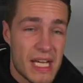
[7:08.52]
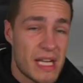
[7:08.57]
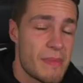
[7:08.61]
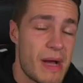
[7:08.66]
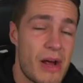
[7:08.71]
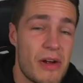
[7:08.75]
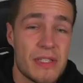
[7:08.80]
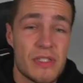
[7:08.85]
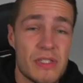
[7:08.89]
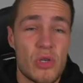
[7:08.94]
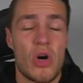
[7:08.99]
Adam
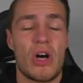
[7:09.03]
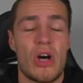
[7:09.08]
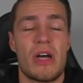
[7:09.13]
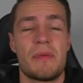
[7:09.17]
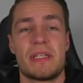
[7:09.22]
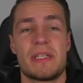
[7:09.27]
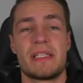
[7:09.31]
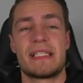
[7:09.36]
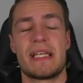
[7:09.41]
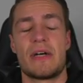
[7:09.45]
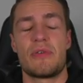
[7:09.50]
Aron time
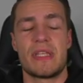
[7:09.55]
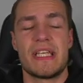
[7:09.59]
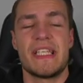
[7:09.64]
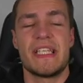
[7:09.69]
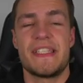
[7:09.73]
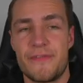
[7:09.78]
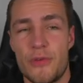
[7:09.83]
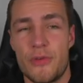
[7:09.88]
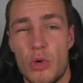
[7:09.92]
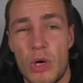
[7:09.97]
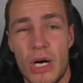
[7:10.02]
to sell these
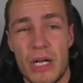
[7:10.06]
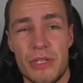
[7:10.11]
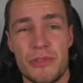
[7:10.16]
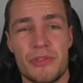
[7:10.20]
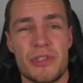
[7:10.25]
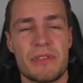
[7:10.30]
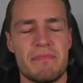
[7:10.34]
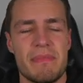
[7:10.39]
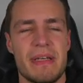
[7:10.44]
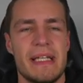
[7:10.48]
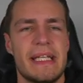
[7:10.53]

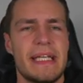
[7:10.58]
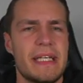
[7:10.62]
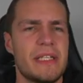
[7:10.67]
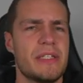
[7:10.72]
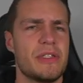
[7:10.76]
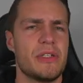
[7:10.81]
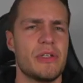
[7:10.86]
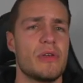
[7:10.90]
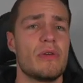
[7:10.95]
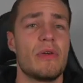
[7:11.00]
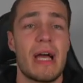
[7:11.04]
400 million
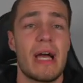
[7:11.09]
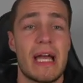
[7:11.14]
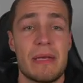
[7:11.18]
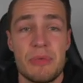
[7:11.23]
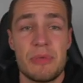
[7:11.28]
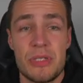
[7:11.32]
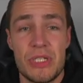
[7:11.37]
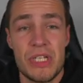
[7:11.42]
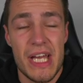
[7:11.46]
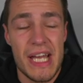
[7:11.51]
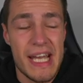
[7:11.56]
new ape
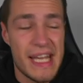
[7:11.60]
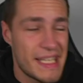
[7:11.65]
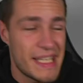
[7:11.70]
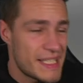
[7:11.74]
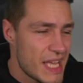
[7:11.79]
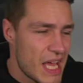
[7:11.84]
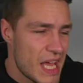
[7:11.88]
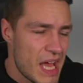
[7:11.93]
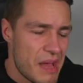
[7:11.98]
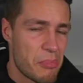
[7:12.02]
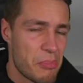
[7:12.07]
shares,
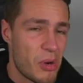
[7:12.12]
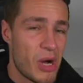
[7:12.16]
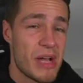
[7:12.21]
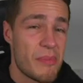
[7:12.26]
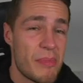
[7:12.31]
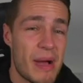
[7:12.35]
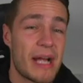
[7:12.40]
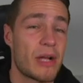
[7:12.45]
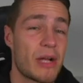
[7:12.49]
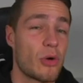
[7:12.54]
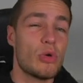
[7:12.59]
buy
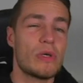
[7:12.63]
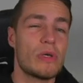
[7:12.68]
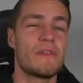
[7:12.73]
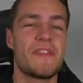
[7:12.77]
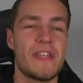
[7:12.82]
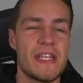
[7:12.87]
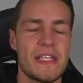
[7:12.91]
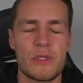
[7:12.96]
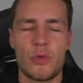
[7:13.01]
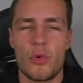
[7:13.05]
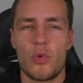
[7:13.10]
back all of
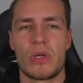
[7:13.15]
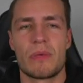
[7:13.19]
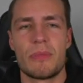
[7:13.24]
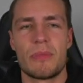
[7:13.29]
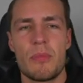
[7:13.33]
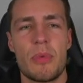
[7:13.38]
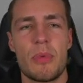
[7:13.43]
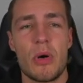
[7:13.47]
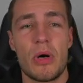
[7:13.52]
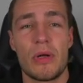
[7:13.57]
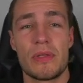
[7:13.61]
these callable
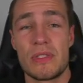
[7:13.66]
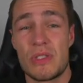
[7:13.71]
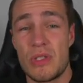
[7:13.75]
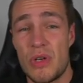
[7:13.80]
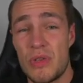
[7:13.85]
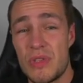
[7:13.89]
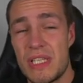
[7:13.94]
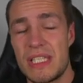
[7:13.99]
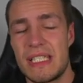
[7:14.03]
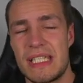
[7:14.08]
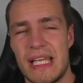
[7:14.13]
bonds
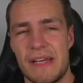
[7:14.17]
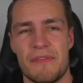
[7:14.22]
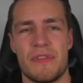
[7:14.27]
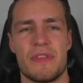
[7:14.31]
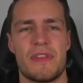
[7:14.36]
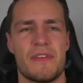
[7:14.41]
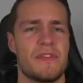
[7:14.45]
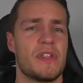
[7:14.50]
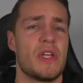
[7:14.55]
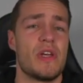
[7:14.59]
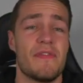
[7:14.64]
on the 7th
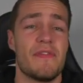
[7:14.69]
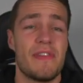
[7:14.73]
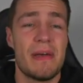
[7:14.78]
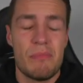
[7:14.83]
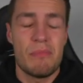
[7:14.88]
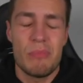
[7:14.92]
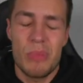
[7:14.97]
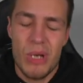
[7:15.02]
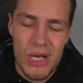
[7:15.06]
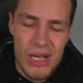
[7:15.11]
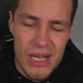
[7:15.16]
of
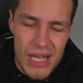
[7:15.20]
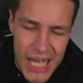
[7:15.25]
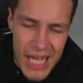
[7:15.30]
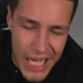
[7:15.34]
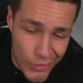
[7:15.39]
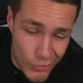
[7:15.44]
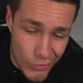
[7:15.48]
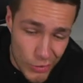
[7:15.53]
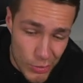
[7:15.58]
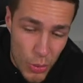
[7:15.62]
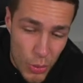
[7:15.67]
November
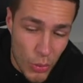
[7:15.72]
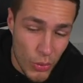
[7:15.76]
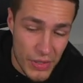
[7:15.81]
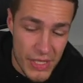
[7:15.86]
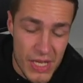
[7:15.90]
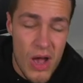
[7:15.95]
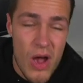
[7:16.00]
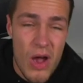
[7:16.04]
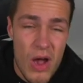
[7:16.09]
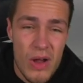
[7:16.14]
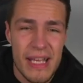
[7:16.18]
and report
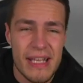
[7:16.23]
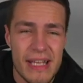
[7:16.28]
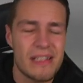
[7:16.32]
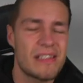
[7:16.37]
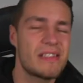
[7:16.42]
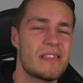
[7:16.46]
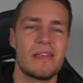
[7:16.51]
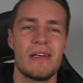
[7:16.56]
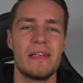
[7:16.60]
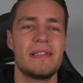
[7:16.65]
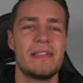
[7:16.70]
the
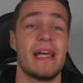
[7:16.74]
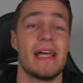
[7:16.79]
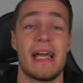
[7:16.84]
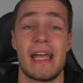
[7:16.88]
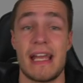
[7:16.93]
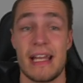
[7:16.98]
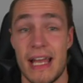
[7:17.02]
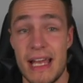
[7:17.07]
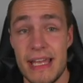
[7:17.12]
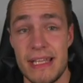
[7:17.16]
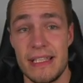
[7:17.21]
earnings a day
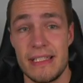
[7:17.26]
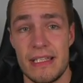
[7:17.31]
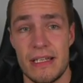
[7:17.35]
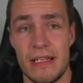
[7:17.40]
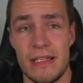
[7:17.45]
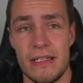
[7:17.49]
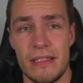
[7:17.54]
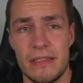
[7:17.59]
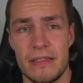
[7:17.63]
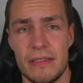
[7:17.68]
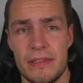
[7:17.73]

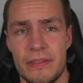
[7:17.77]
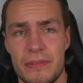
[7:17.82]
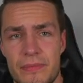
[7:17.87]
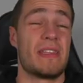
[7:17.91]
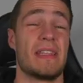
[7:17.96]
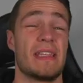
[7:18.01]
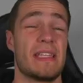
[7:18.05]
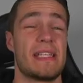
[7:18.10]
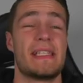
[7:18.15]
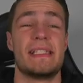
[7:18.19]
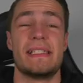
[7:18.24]
later.
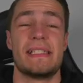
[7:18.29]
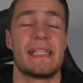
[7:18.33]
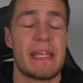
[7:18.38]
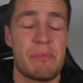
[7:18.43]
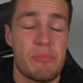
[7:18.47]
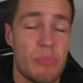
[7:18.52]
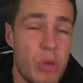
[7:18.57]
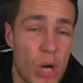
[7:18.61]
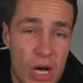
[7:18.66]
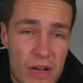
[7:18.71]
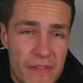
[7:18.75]
This is a
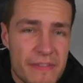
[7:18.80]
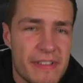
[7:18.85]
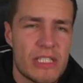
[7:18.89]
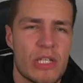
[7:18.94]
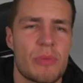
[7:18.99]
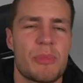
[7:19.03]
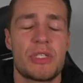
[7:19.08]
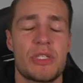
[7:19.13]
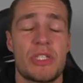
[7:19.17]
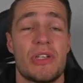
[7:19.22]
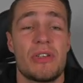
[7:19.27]
perfect
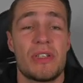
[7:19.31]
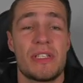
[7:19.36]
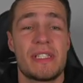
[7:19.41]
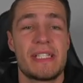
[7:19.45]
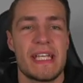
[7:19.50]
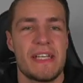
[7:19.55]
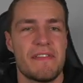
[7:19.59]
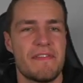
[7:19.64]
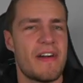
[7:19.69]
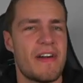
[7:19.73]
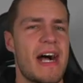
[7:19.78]

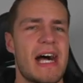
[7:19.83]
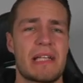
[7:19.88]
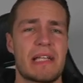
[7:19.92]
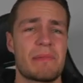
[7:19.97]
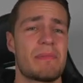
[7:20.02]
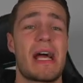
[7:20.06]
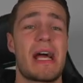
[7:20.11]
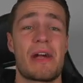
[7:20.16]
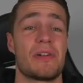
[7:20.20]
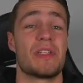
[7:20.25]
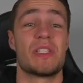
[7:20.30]
opportunity for Adam
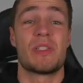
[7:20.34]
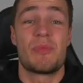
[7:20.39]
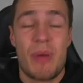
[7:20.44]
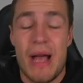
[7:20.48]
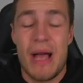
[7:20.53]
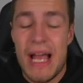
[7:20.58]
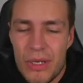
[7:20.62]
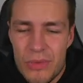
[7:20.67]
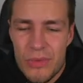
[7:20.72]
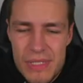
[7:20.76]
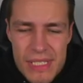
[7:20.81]
Aron's
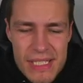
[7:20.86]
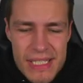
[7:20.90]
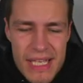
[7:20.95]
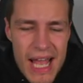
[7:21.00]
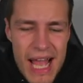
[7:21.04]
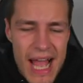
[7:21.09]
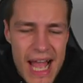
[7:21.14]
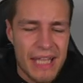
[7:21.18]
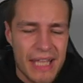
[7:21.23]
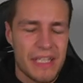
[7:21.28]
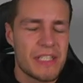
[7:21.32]
pounce
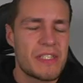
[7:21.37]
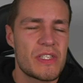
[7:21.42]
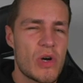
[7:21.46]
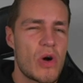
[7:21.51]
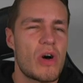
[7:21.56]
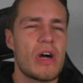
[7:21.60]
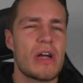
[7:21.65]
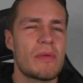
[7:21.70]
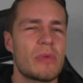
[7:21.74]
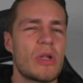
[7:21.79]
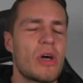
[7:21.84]
and the
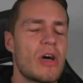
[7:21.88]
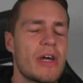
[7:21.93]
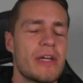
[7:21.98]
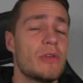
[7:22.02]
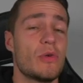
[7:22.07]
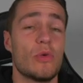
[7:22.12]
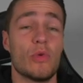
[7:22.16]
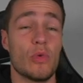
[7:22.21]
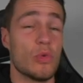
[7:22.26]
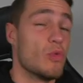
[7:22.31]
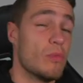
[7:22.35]
timeline
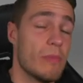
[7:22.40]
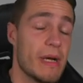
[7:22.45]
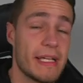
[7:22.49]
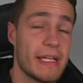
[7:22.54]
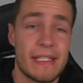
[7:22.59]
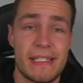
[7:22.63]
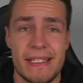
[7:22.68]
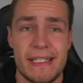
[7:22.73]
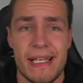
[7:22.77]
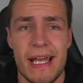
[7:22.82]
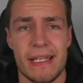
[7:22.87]
all
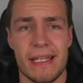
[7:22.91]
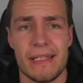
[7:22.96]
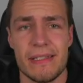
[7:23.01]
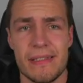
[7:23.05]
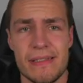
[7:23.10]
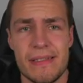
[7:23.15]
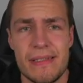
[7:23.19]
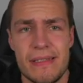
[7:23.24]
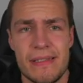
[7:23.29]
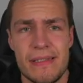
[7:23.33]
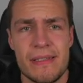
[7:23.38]
makes
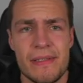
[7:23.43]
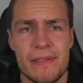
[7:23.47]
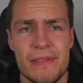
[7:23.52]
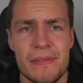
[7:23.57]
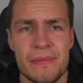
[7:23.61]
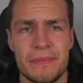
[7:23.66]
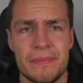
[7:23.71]
sense.